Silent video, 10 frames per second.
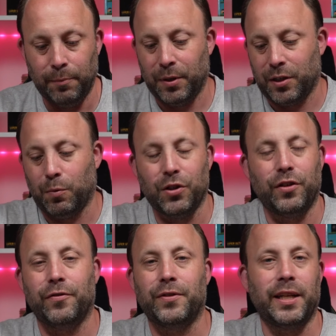because once
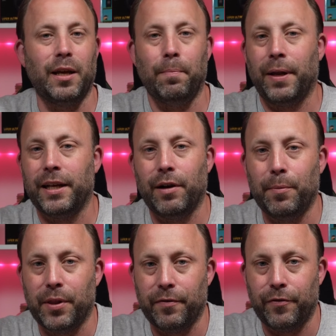you've set it and played around
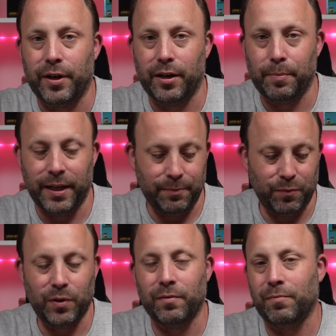with it for a little bit,
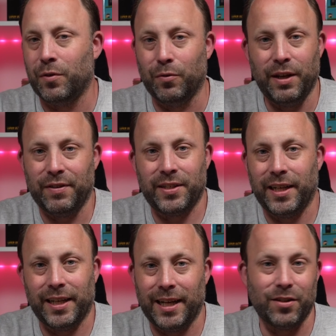you'll never see it
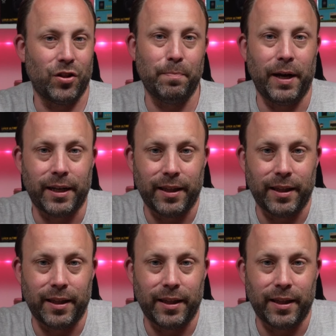again. It's on the back of the